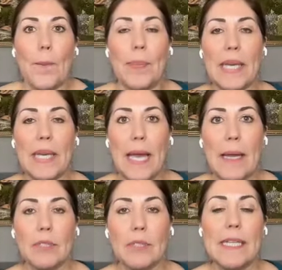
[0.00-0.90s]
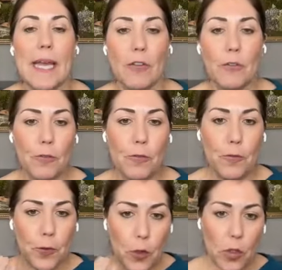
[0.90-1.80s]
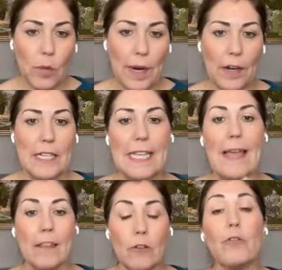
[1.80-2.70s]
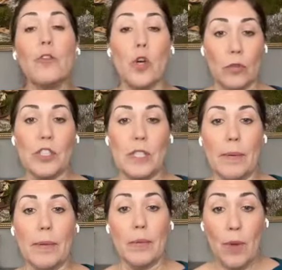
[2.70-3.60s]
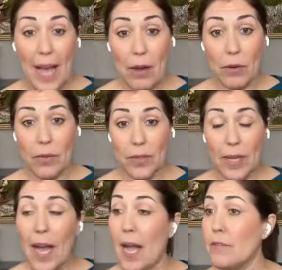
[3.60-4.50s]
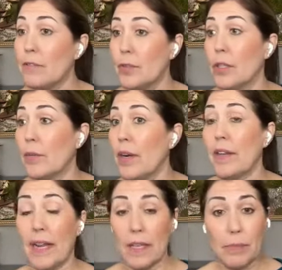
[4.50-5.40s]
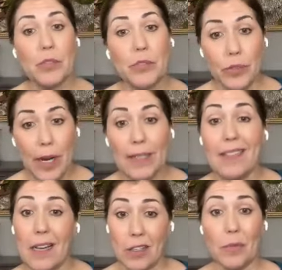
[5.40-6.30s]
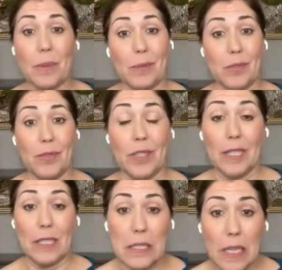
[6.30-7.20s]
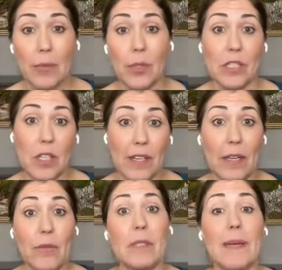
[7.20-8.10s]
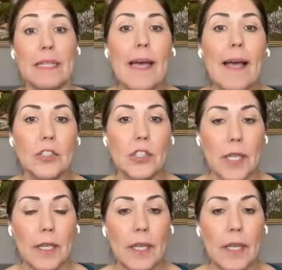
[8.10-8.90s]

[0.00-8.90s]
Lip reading: Being able to take full awareness and then full ownership. Wow, I'm fully aware that I can be too direct and that can hurt people's feelings. I'm really sorry. That wasn't my intention.